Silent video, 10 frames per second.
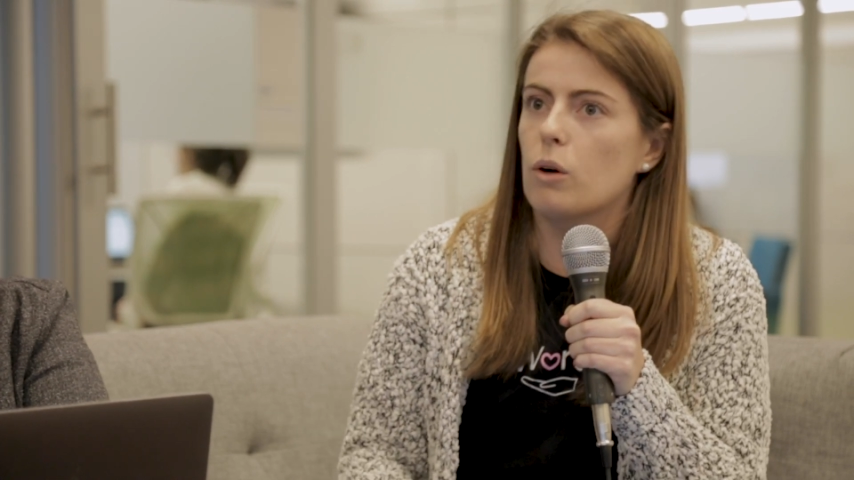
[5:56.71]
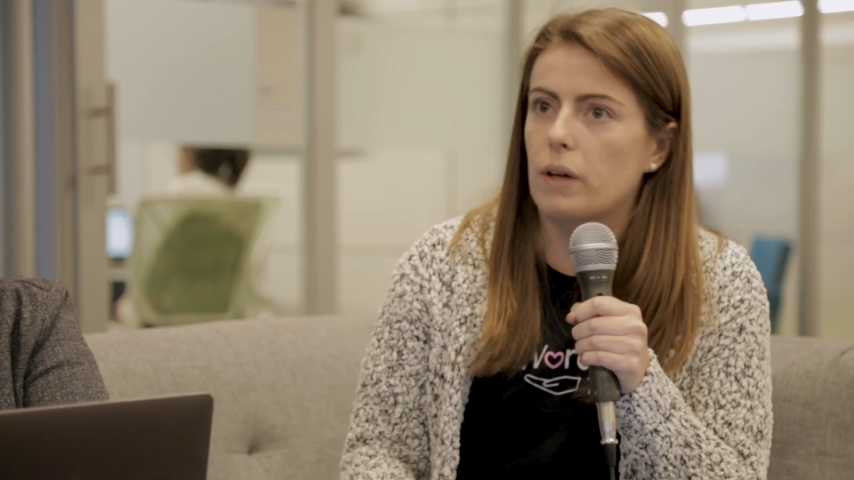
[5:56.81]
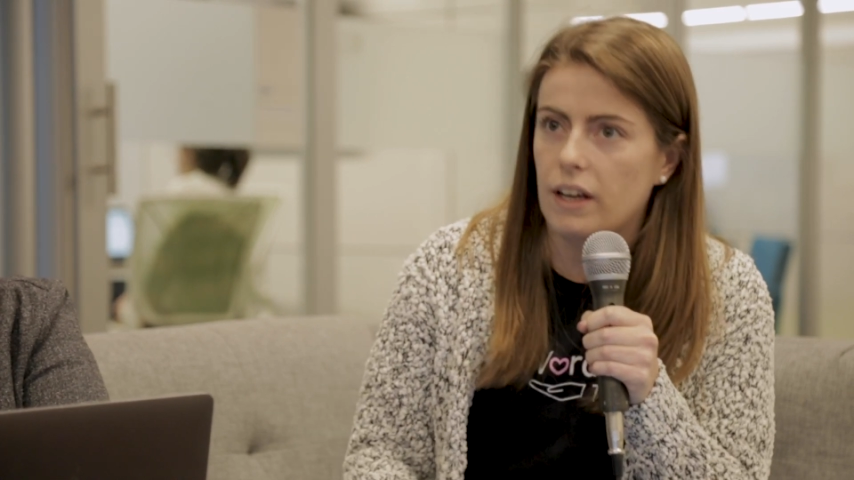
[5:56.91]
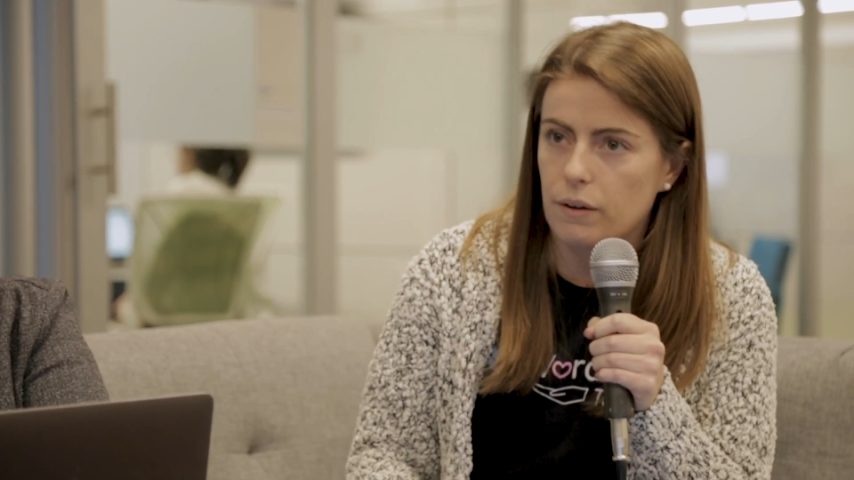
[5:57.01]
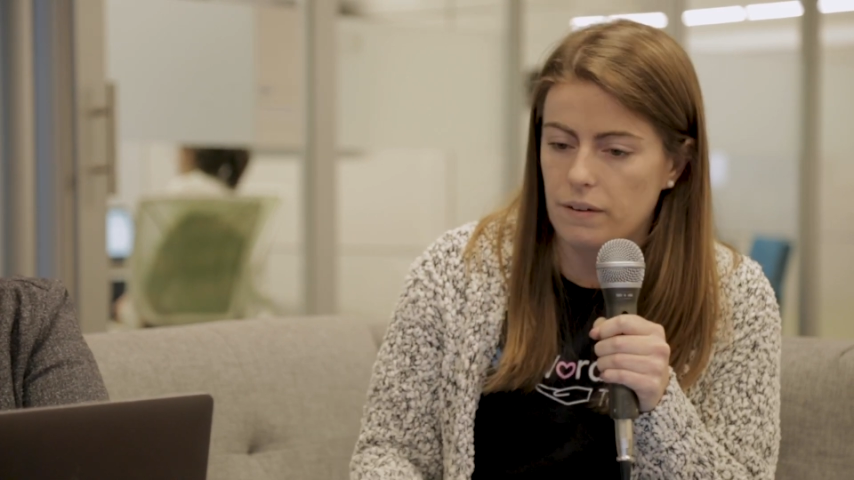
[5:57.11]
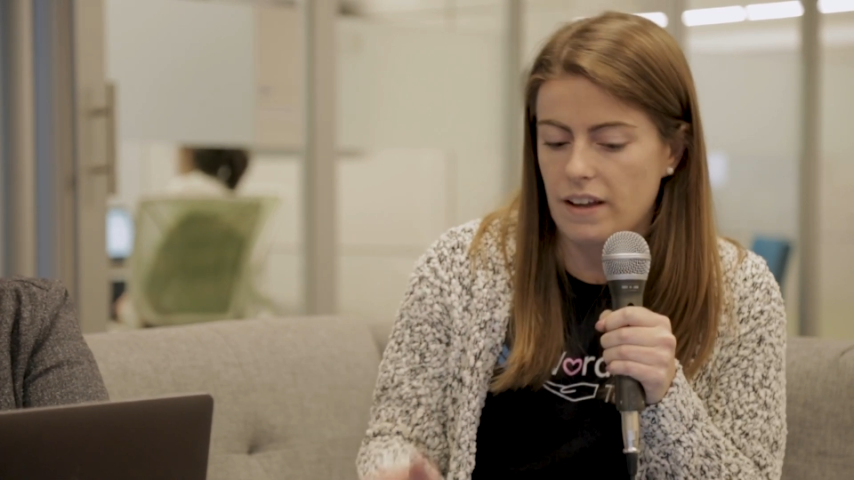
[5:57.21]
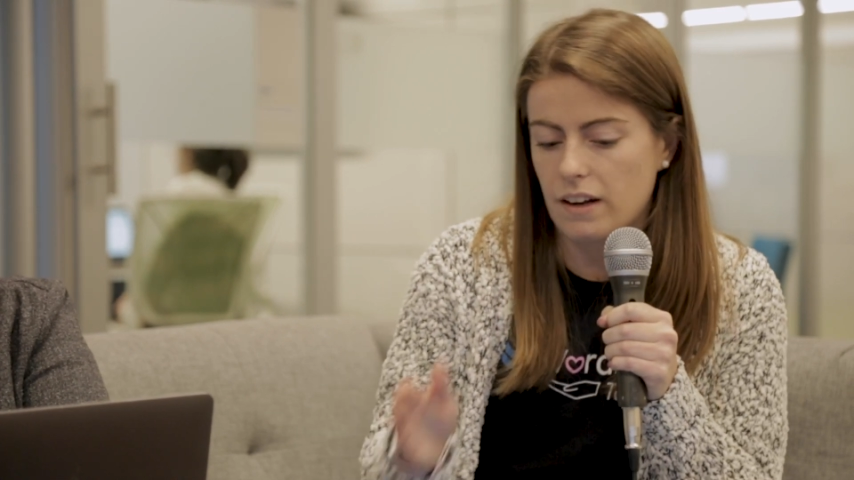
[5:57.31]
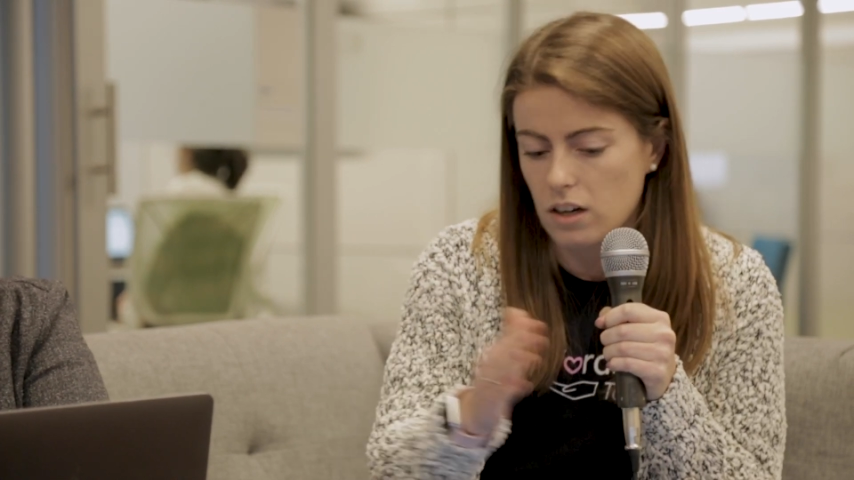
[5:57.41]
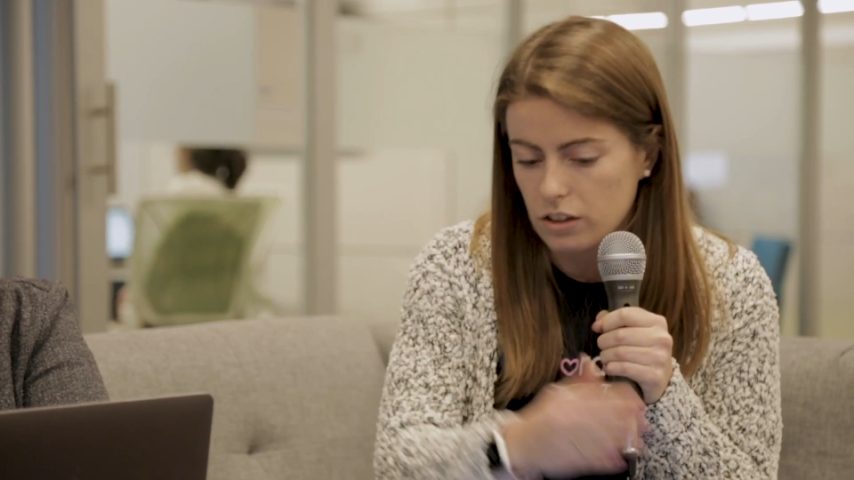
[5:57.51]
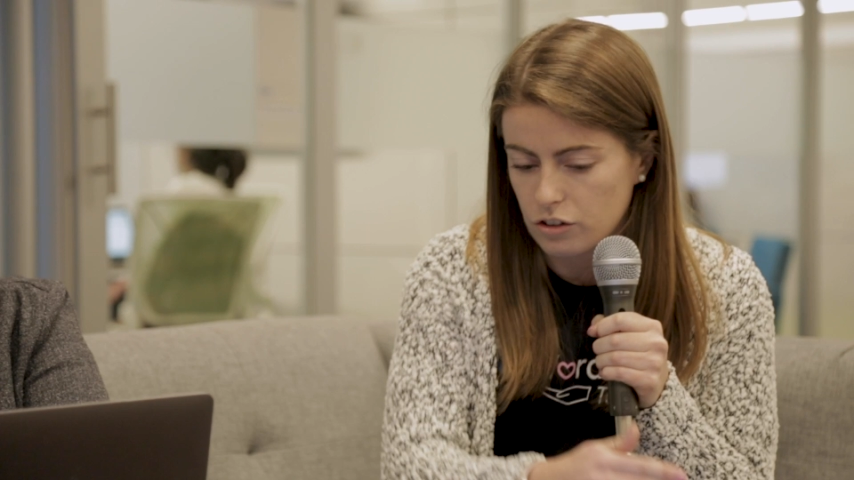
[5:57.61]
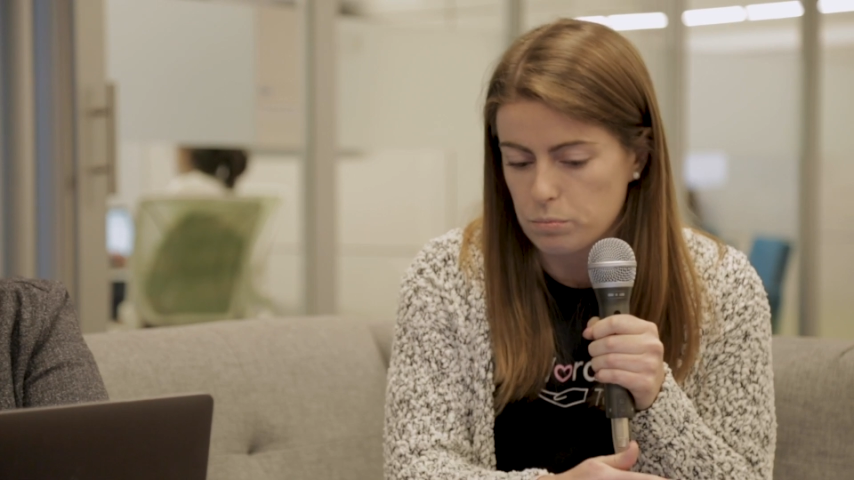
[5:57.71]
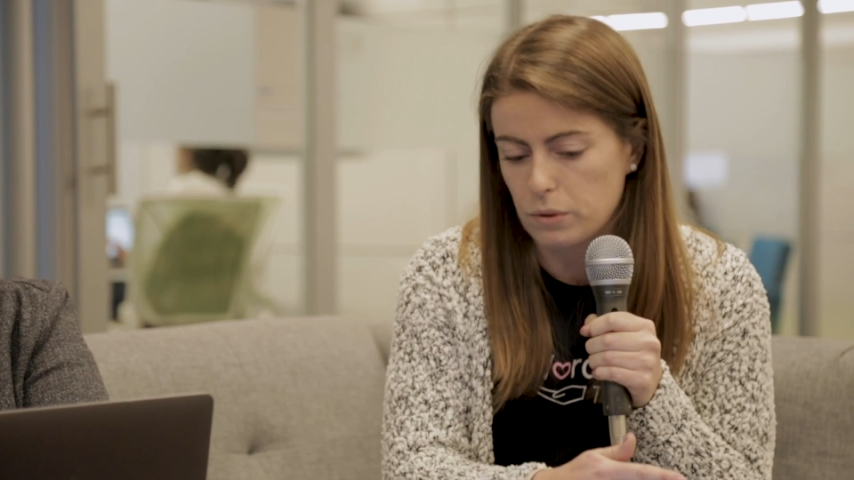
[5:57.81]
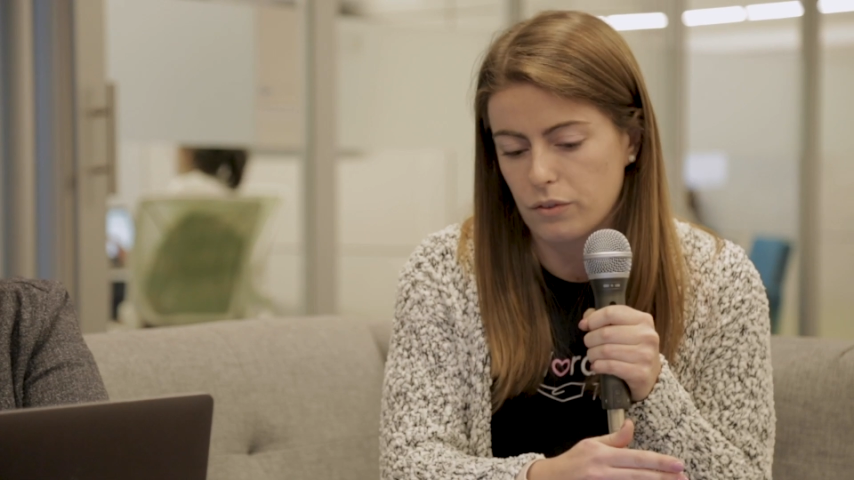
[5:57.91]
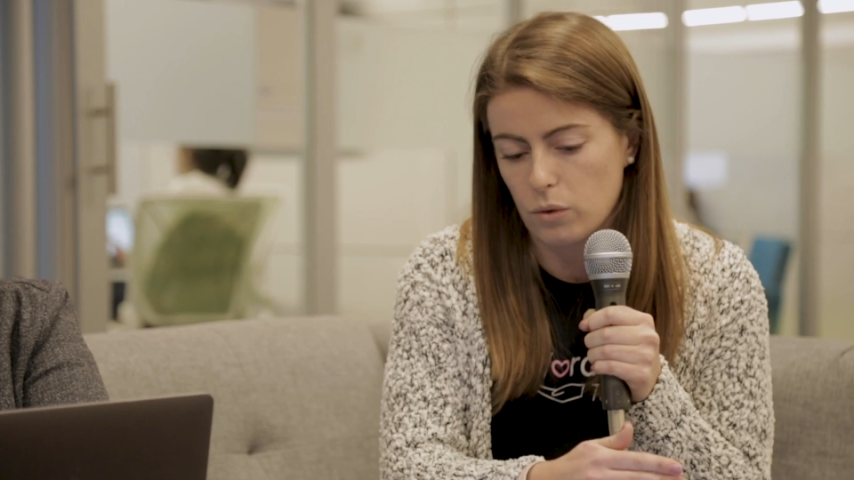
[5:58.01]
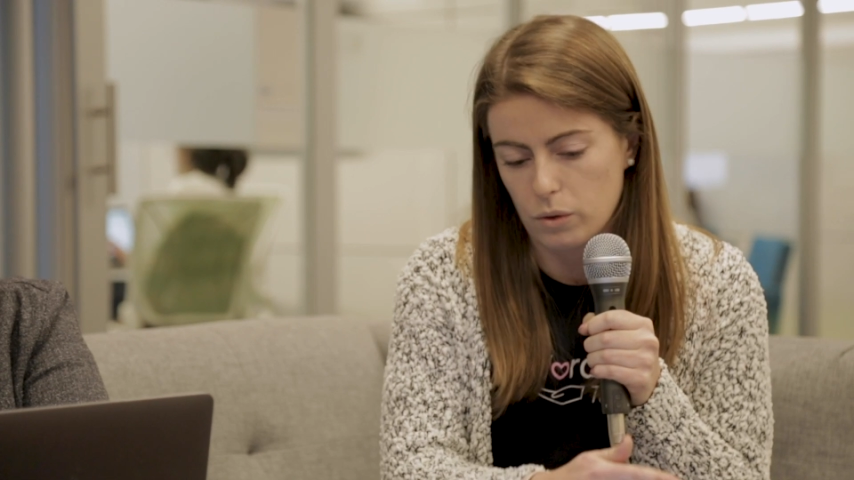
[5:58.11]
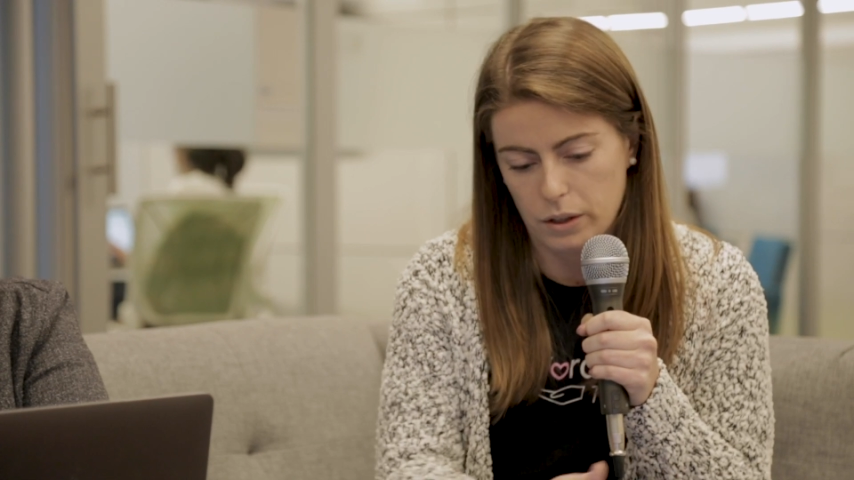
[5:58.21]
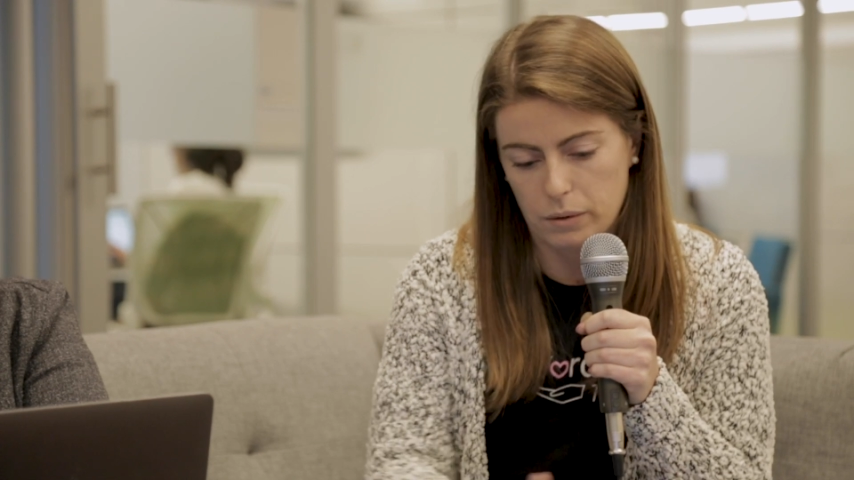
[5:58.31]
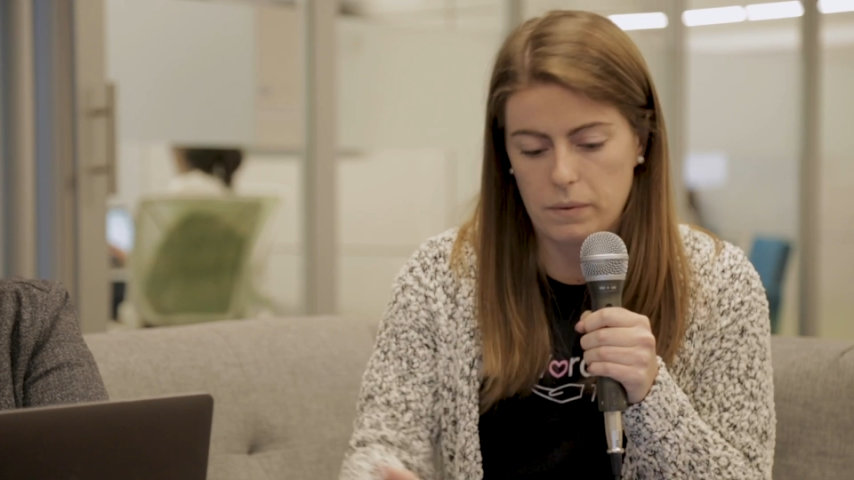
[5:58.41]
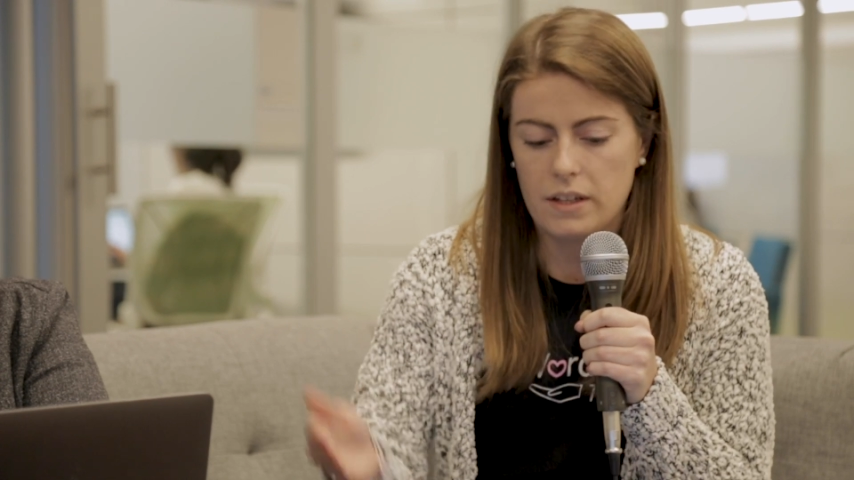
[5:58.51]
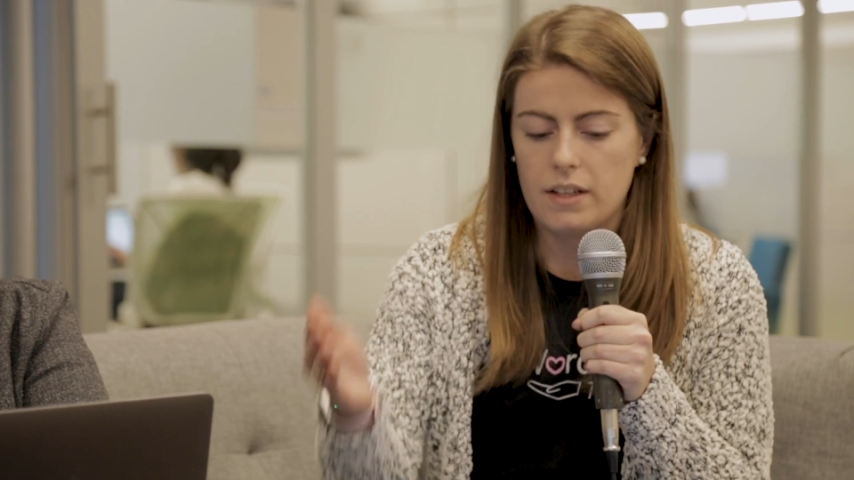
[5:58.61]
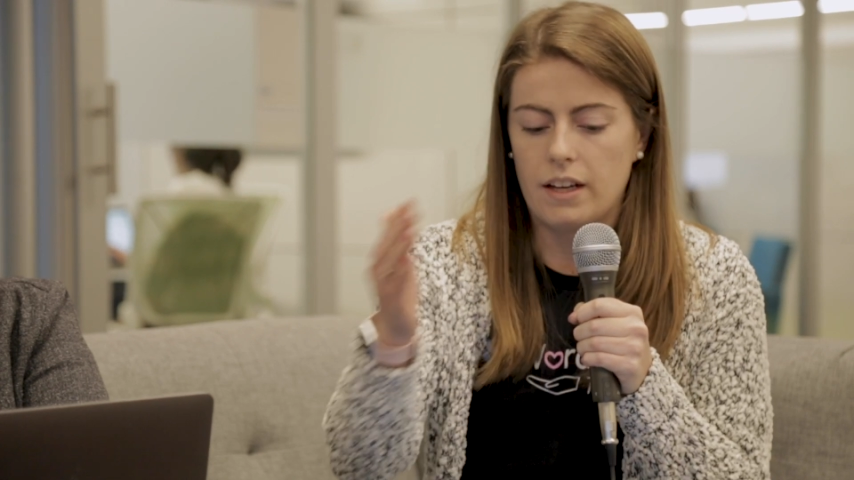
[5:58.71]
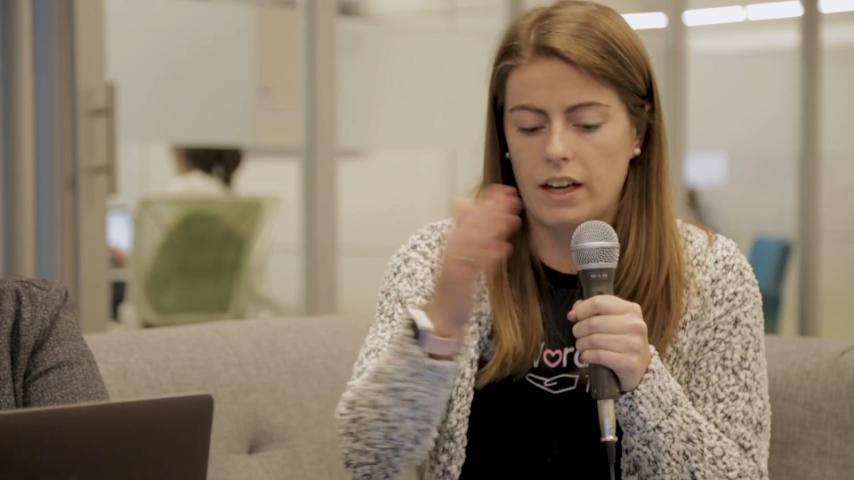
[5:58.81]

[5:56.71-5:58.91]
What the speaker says: okay, how did that auction perform?